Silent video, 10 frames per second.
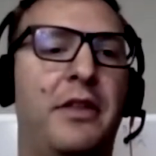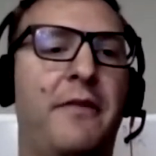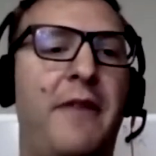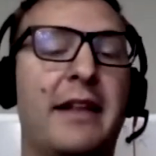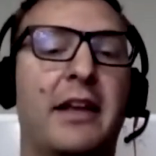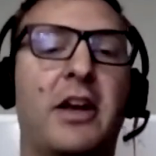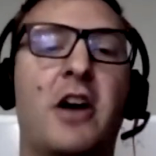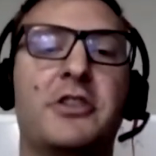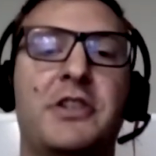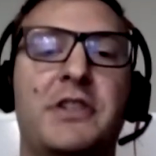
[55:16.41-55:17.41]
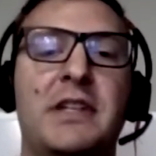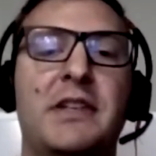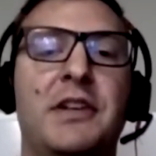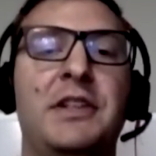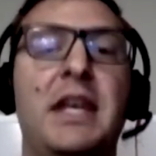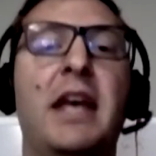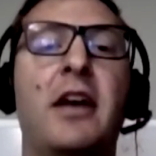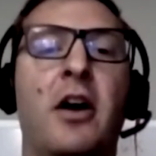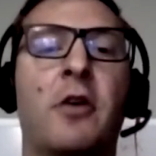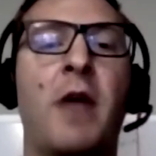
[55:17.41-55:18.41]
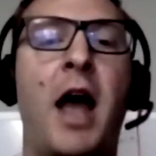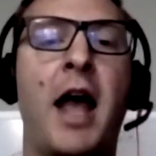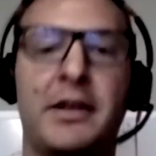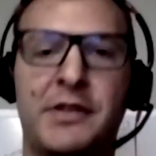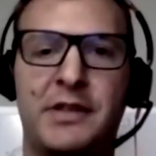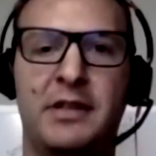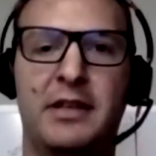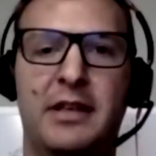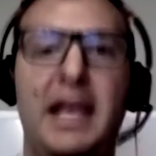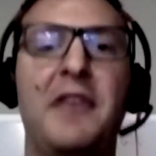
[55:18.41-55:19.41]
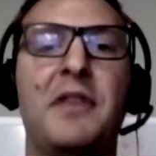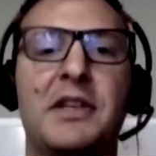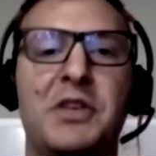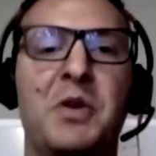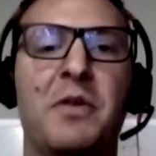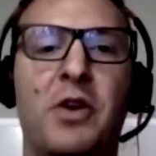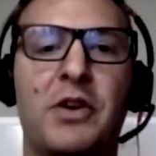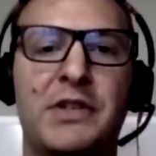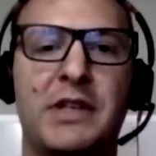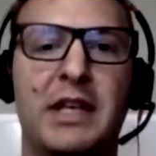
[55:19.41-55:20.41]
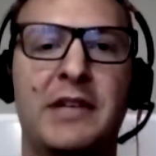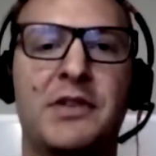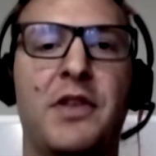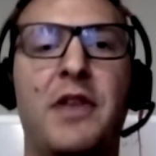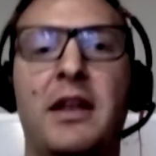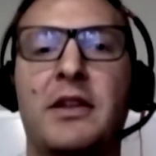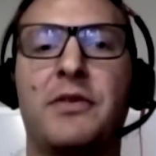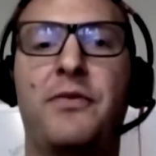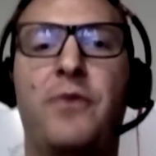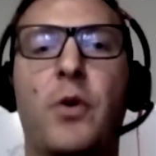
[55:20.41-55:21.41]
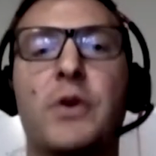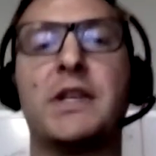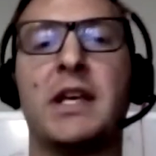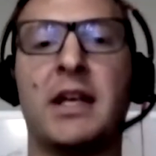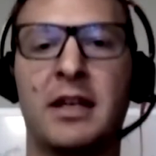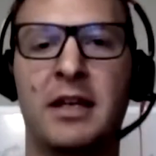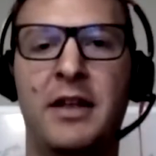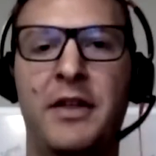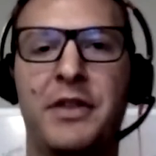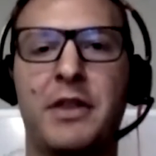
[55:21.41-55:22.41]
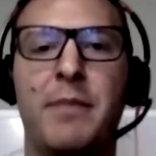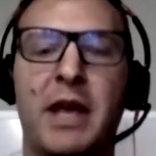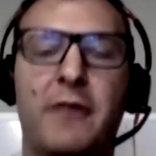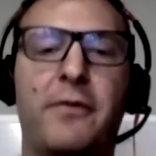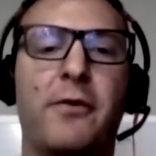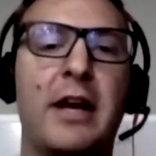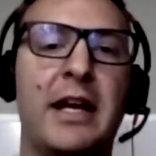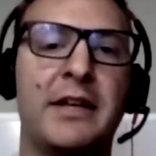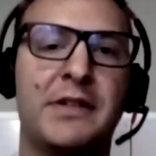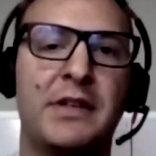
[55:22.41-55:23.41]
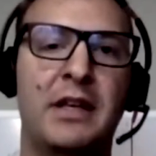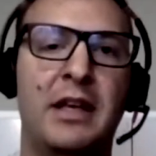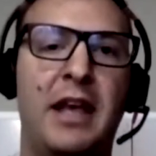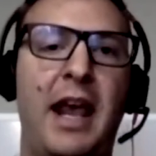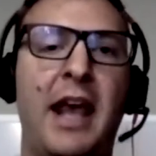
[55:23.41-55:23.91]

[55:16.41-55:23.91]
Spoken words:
fact that consciousness did arise in this universe is the thing that's forcing the big freeze and